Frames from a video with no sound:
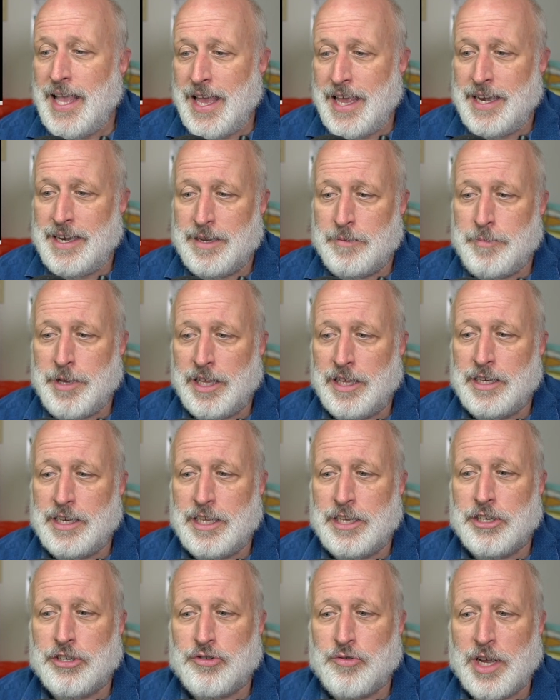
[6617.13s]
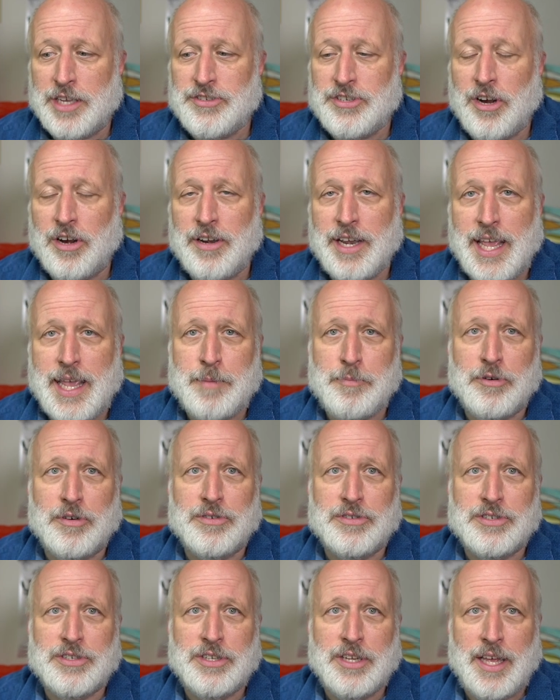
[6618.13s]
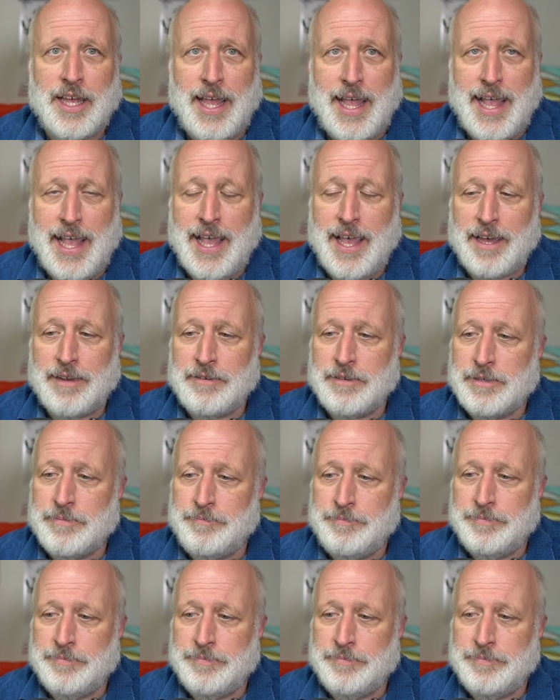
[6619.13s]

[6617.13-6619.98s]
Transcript: an inability to trust our neighbors and